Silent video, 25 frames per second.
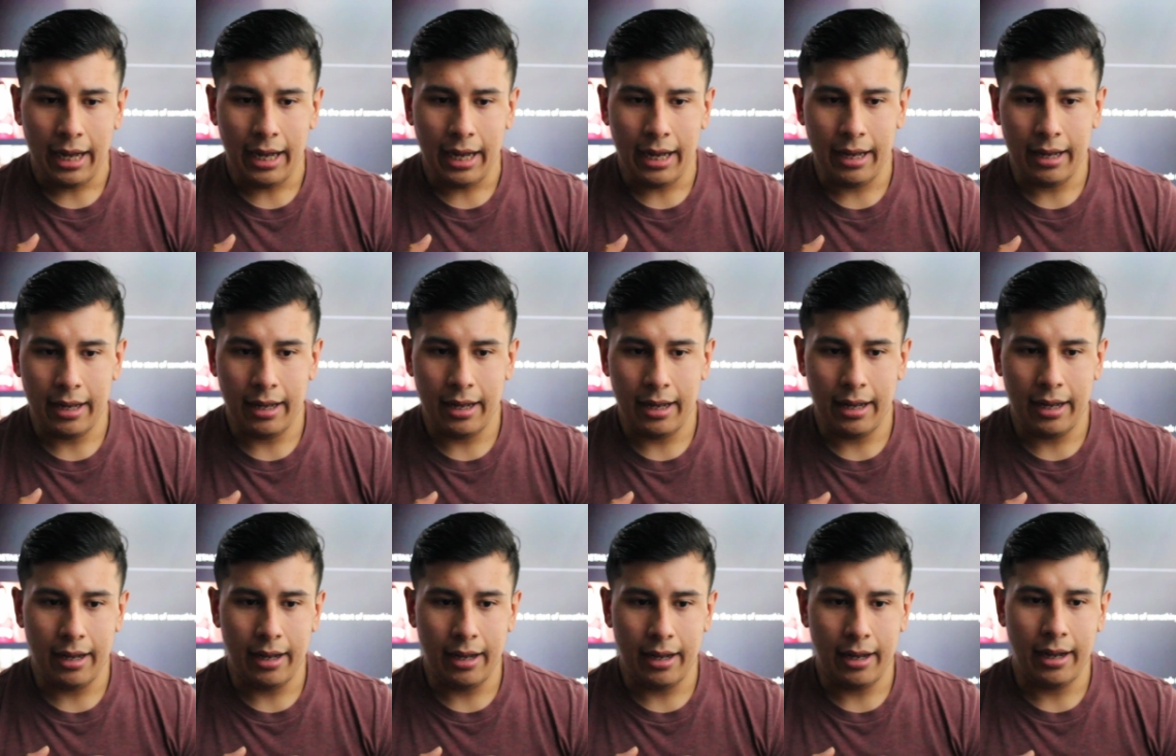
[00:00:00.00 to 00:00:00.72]
uh,
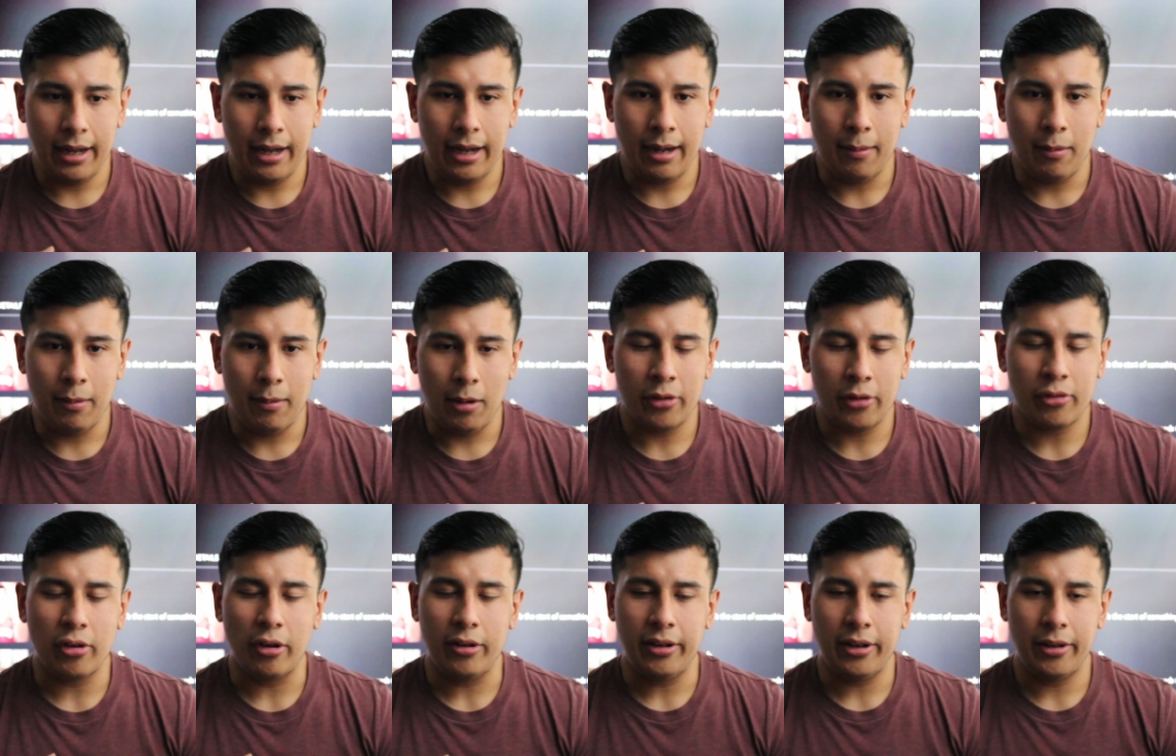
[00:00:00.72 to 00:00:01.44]
um,
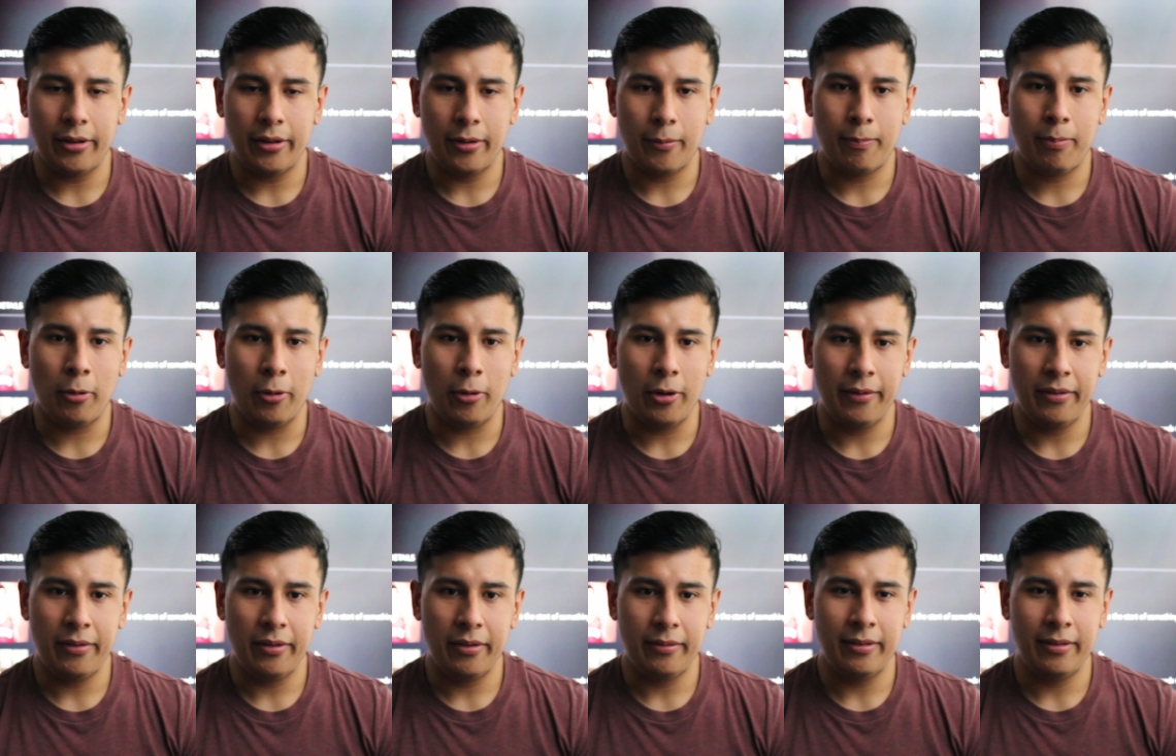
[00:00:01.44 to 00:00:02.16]
also another point
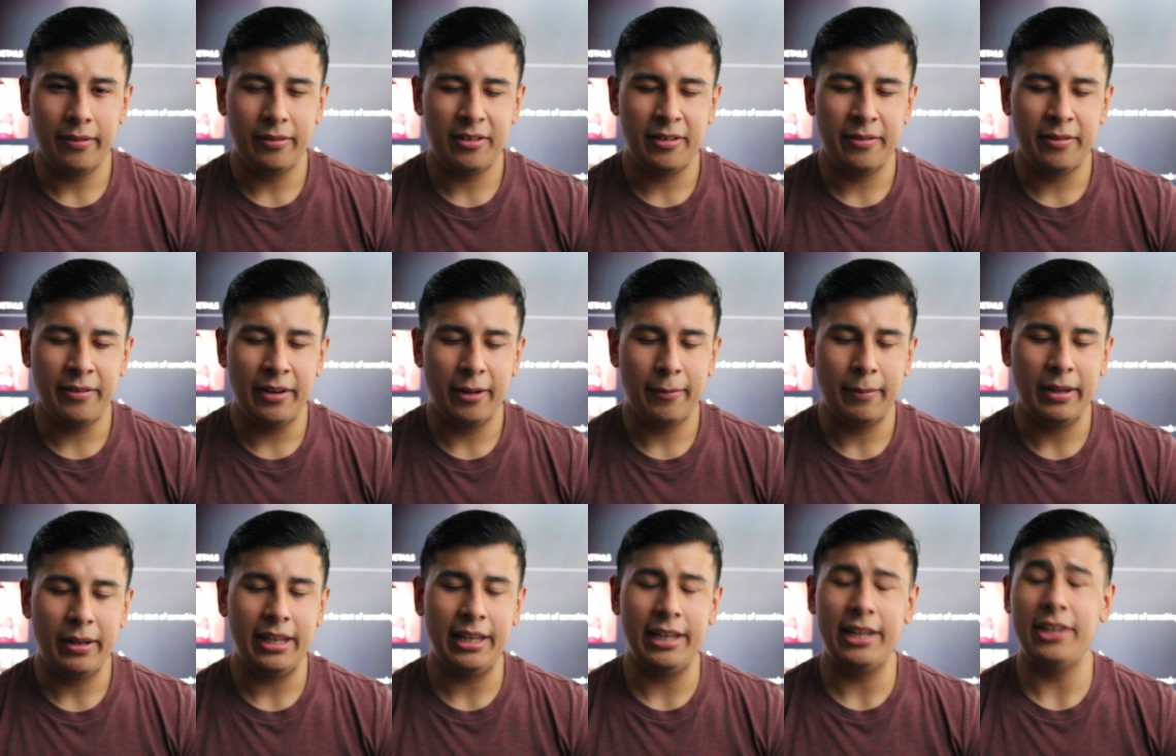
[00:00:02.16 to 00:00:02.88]
of
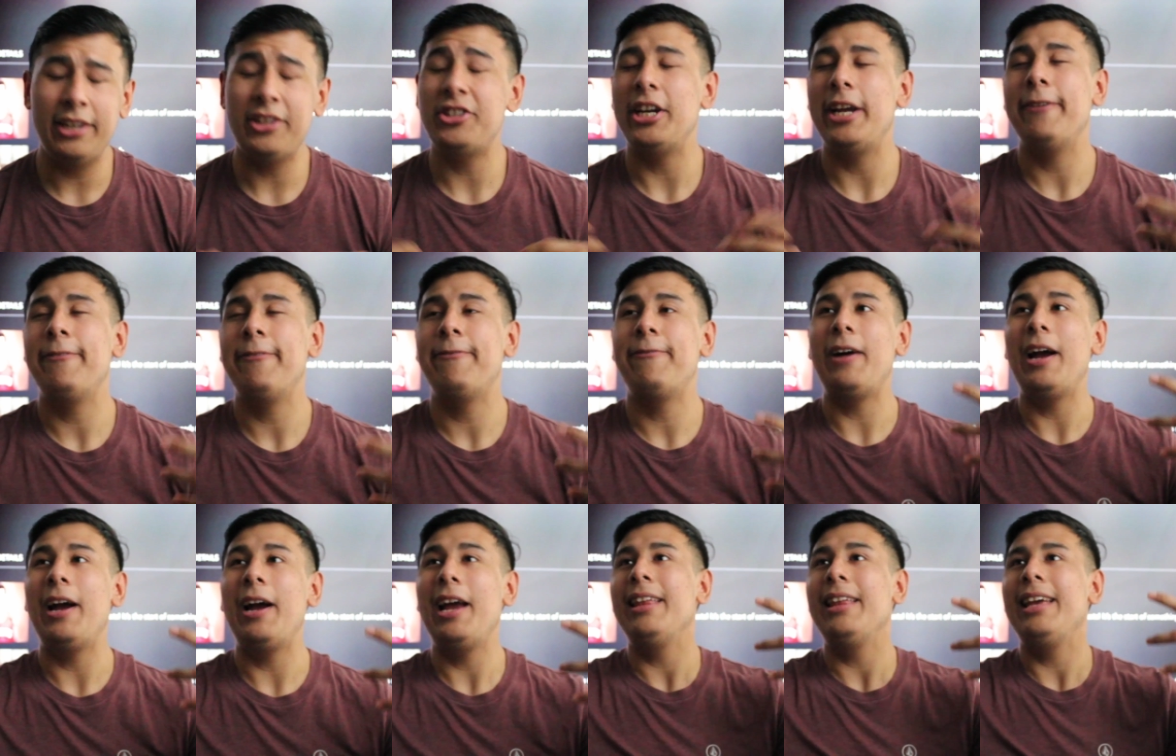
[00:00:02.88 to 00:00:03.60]
development. E J
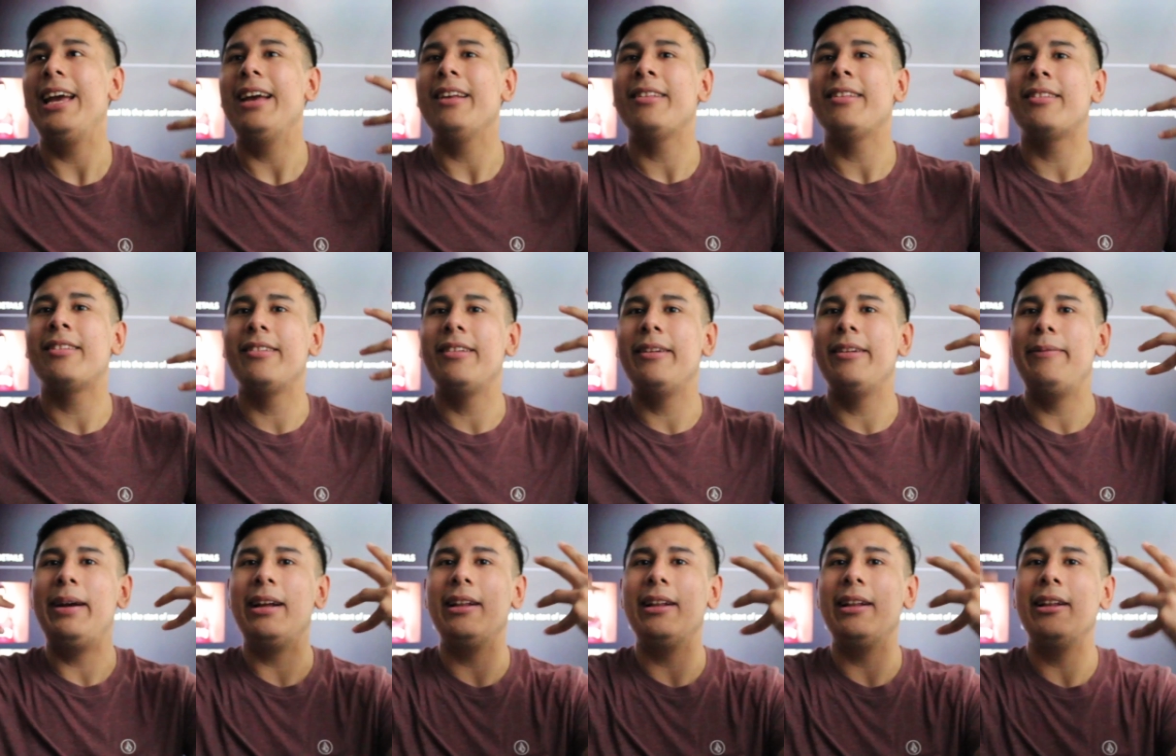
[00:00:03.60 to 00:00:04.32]
finally has his
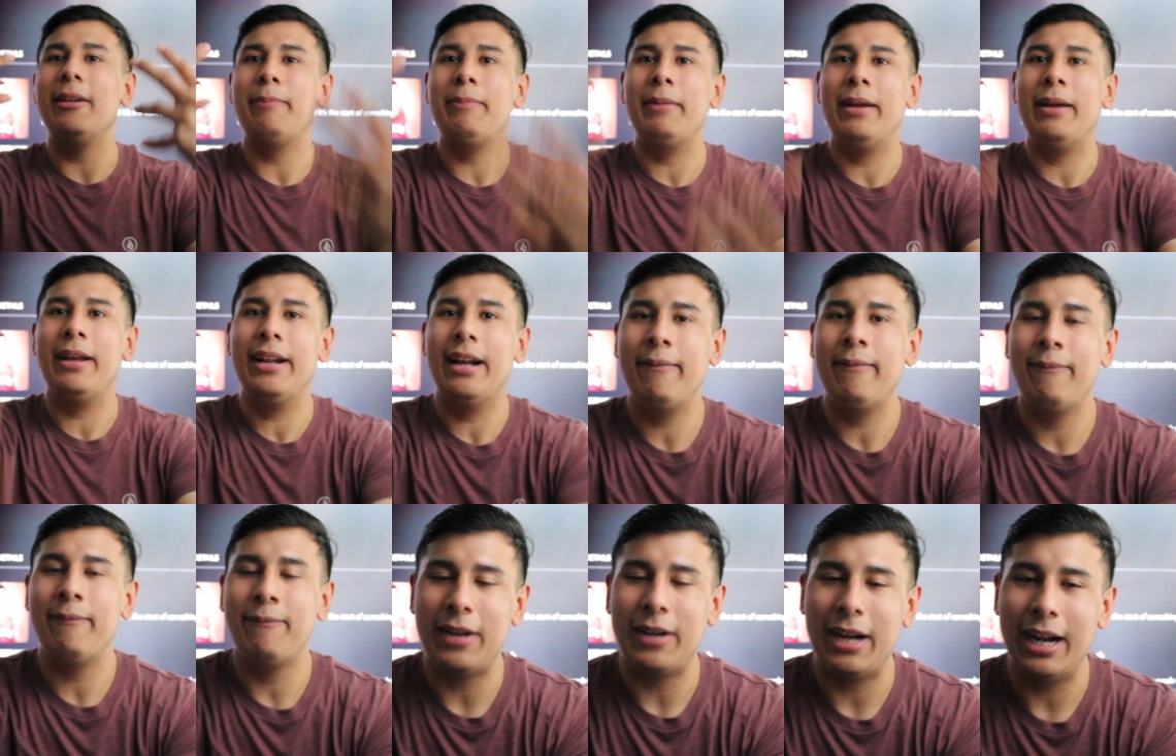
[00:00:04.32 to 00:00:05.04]
development.
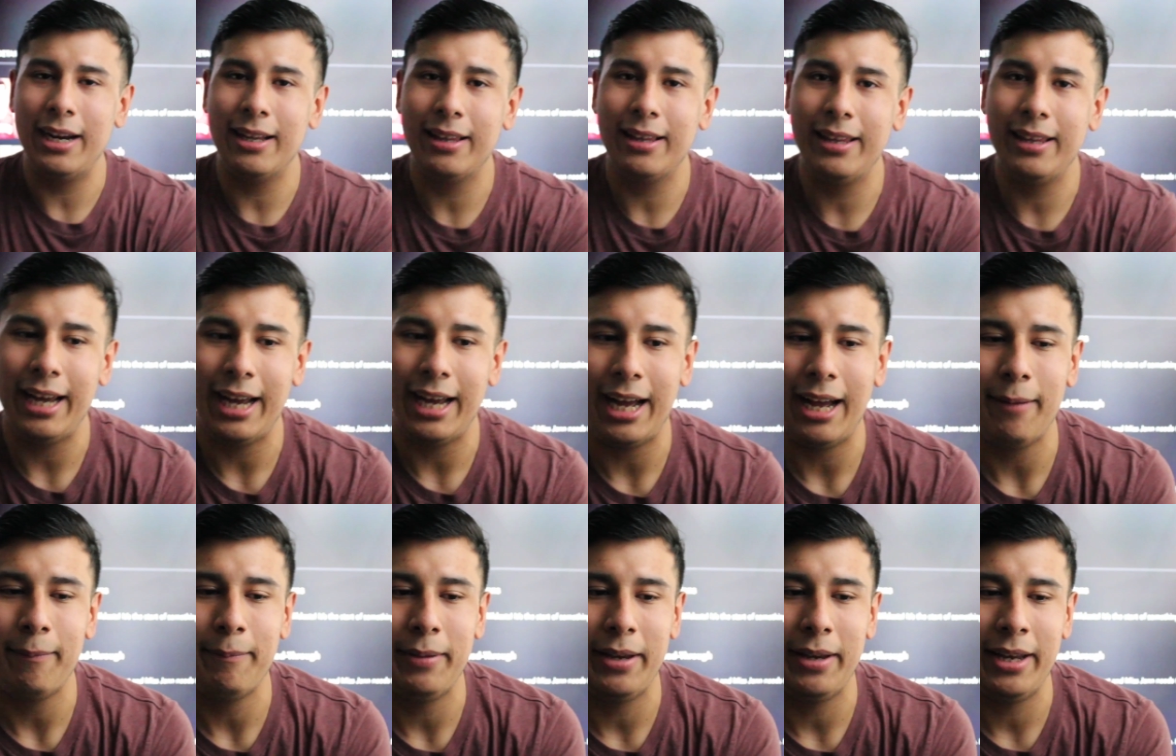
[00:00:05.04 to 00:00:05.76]
I'm finally
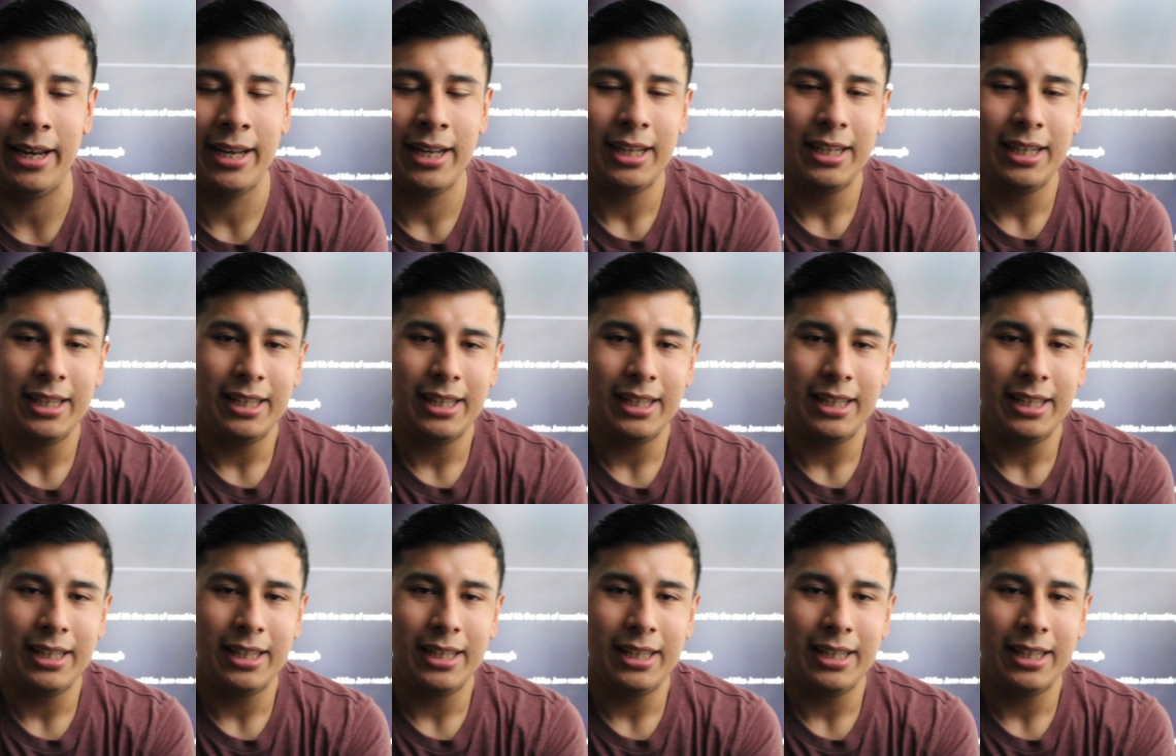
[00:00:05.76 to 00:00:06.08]
happy.